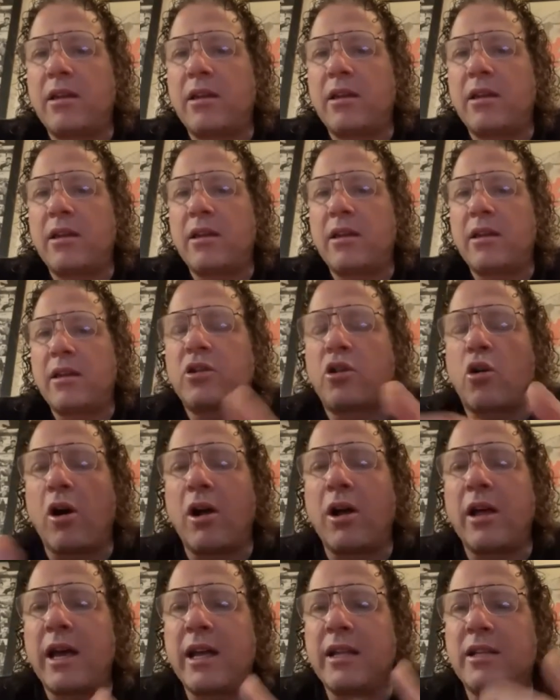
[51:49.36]

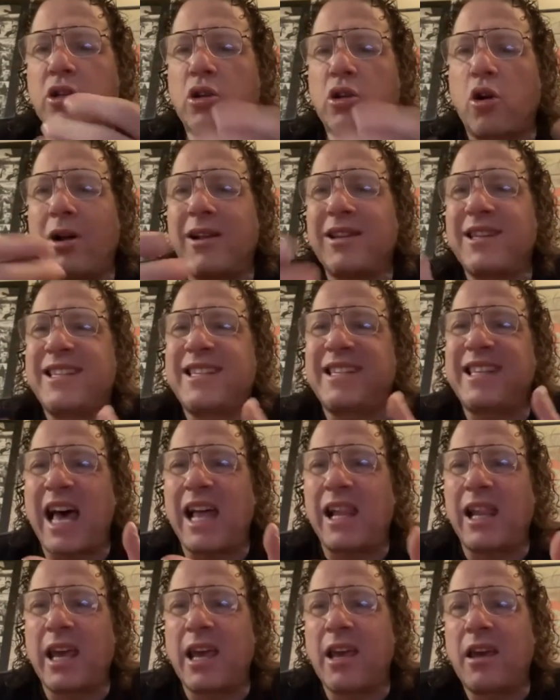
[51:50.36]
It's called
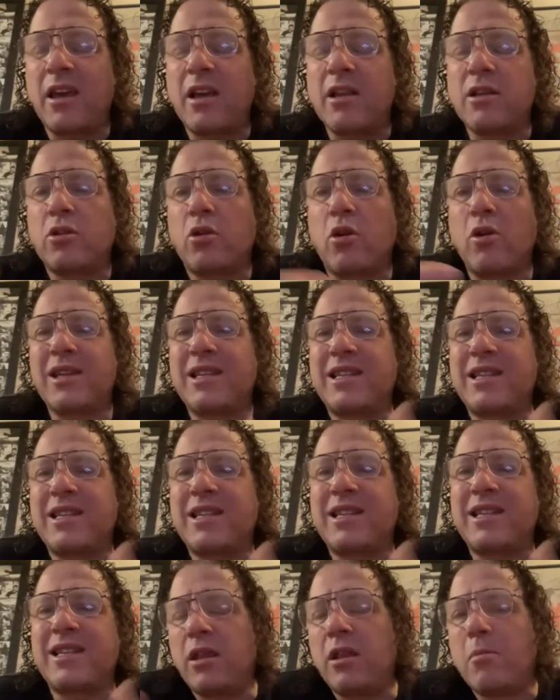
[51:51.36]
selling. It's called
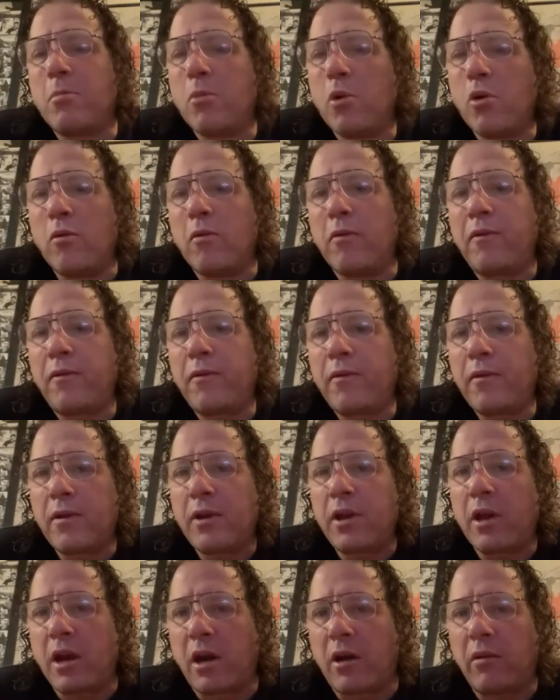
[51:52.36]
selling the move,
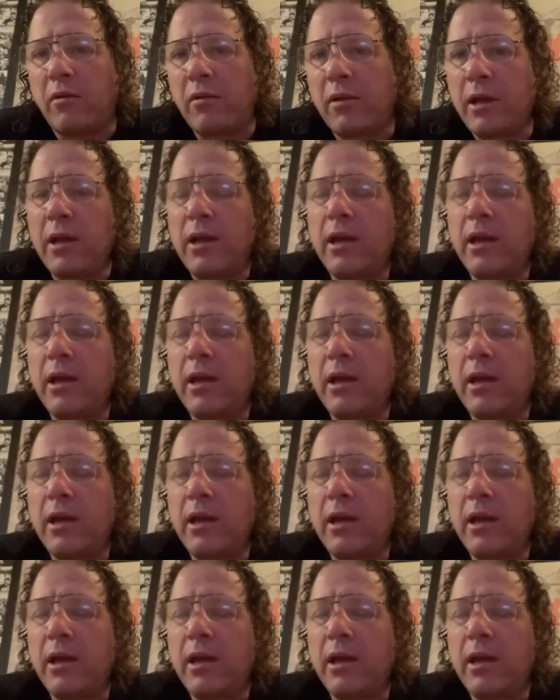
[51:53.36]
you know?